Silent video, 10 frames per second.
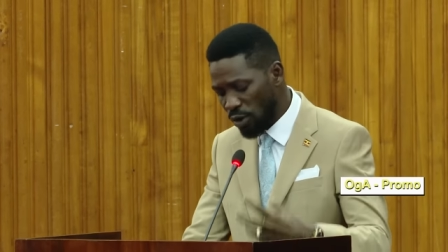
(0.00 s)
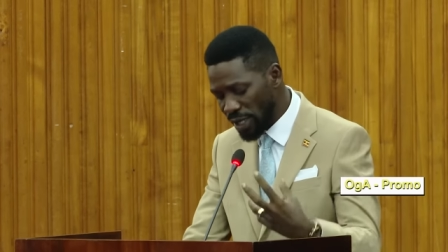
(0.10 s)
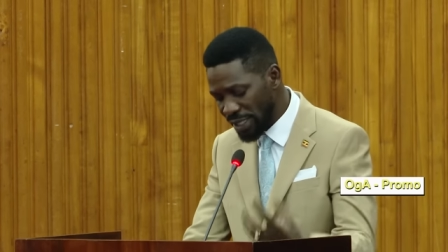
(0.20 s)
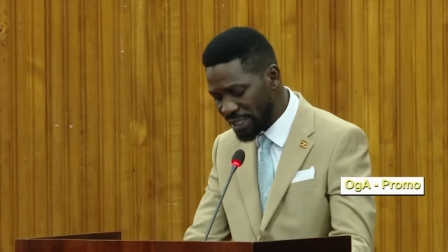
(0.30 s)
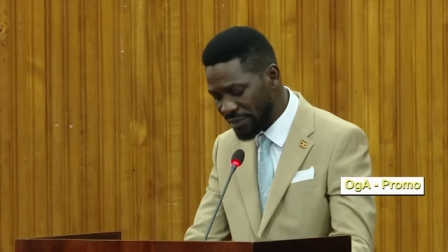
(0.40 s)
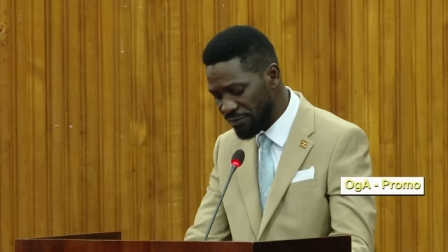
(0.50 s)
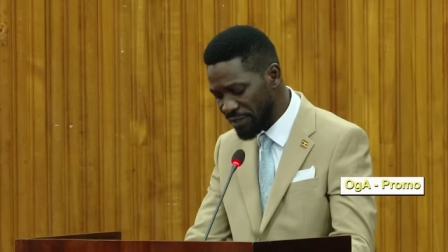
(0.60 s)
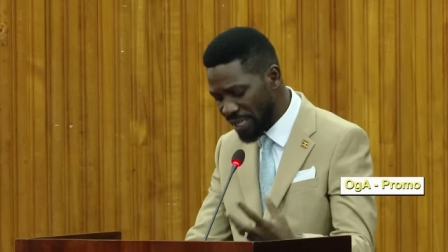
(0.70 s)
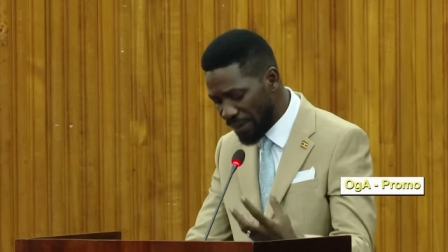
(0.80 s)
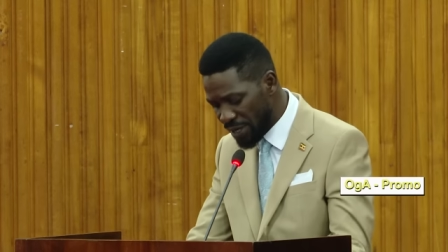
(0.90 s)
collective
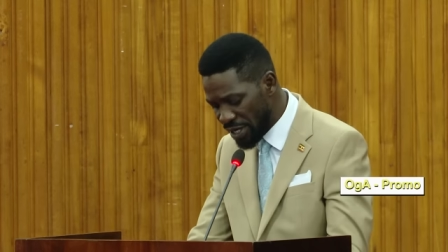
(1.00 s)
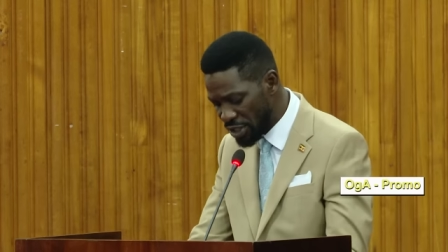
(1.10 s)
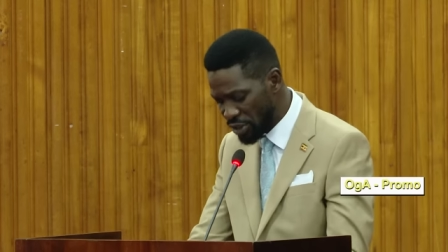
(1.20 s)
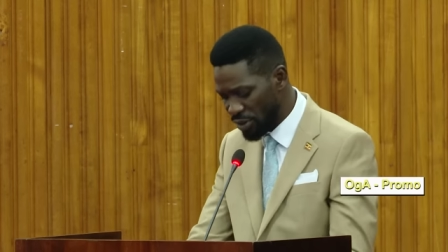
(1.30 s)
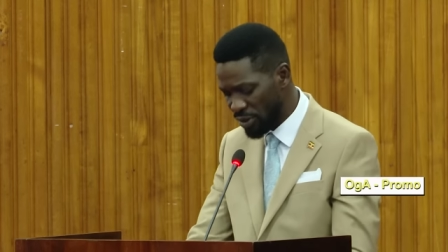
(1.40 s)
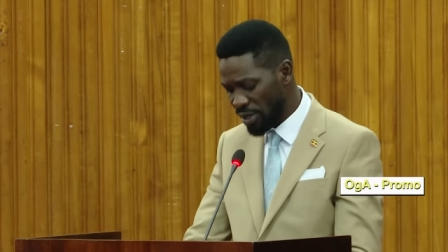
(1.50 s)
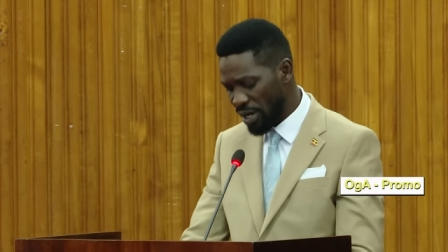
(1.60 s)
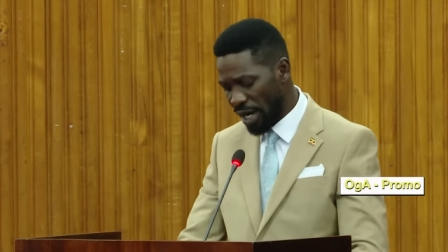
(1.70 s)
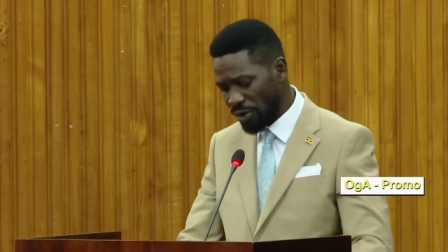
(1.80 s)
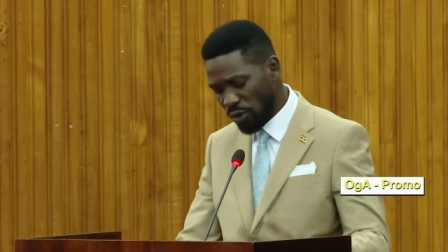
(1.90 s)
determination
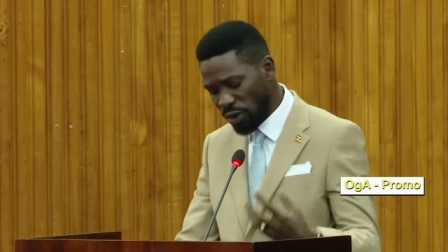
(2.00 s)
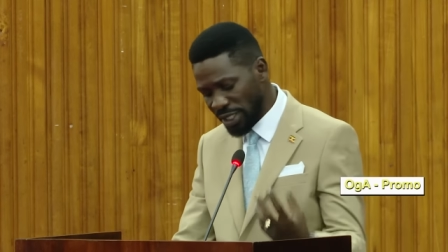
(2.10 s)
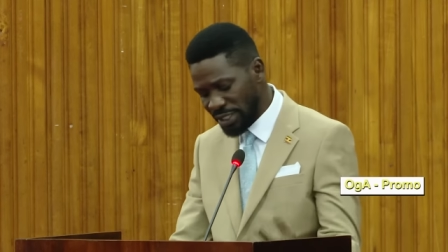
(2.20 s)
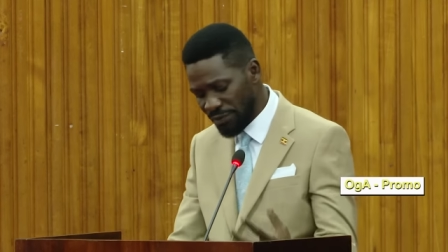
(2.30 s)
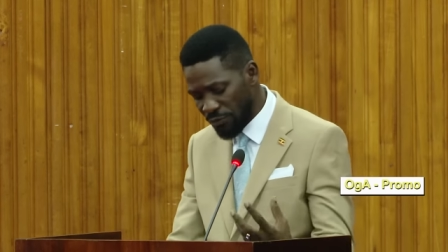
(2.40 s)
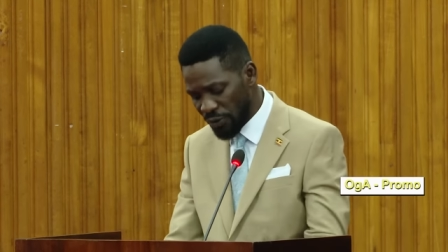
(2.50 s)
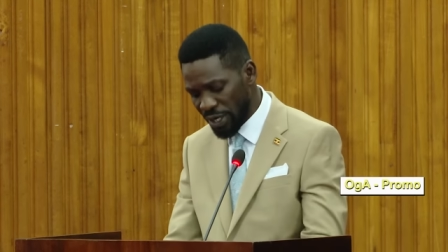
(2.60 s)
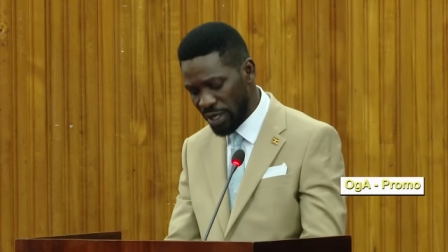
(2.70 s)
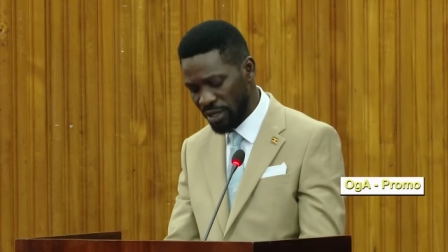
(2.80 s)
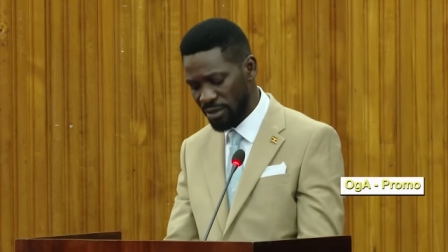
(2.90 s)
and collective
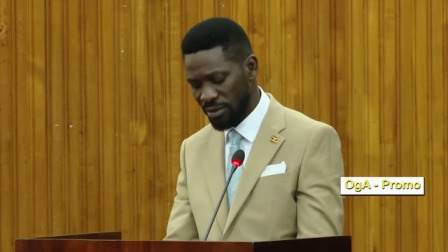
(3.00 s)
will